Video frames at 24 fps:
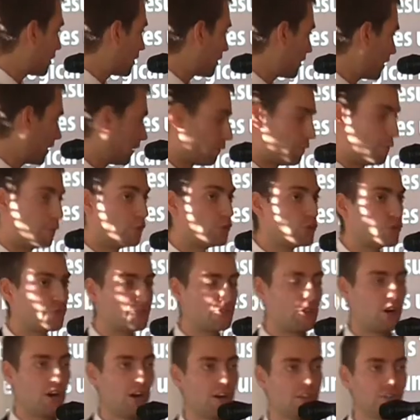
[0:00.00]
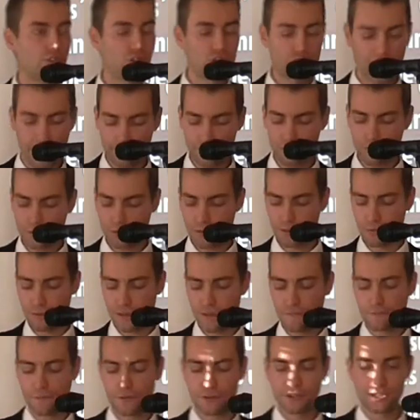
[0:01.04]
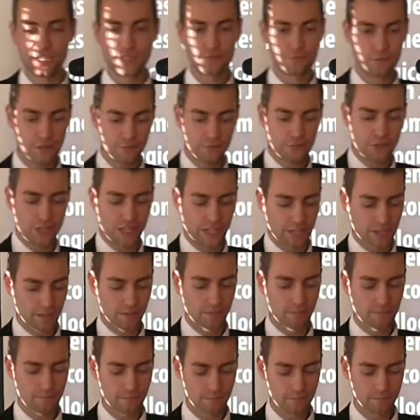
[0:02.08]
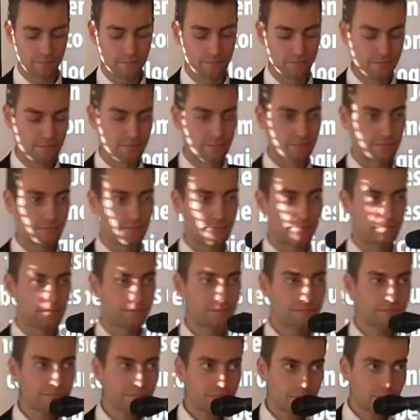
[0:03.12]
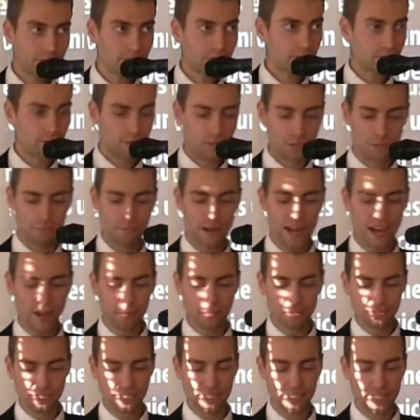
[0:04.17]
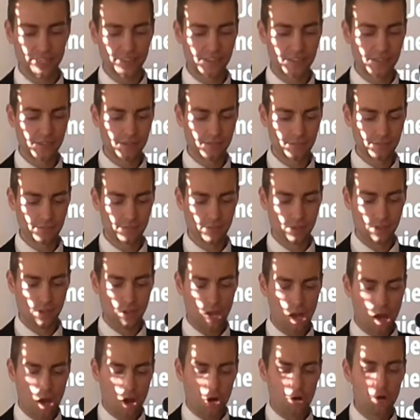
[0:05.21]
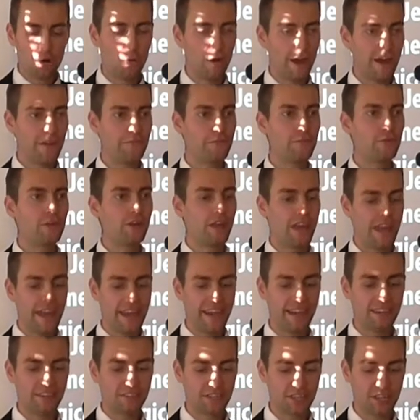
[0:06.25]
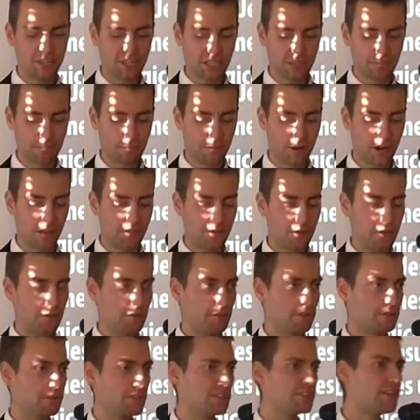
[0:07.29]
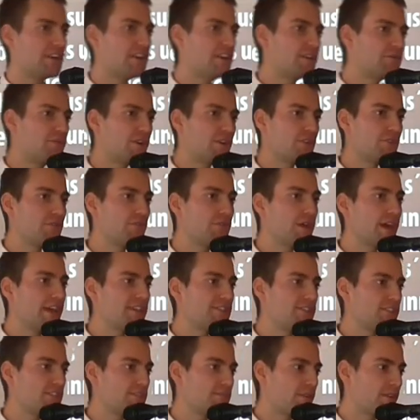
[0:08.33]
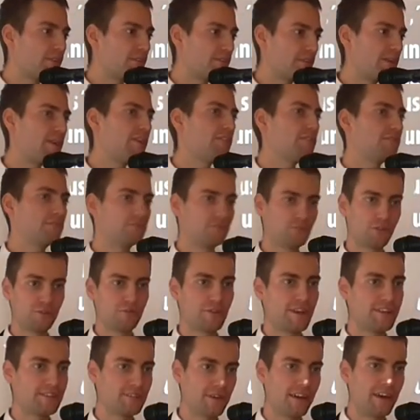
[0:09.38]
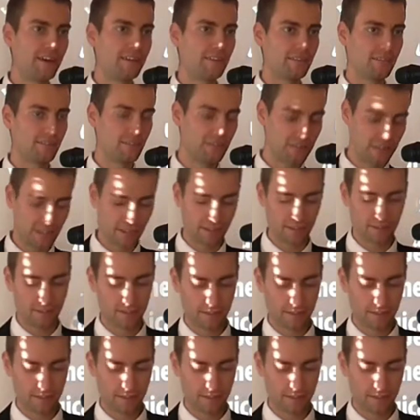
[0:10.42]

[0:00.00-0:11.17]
In 1 John chapter 3 verse 15, the Bible says, Whoever hates his brother, is there anyone who hates his brother here? Don't raise your hand. Okay.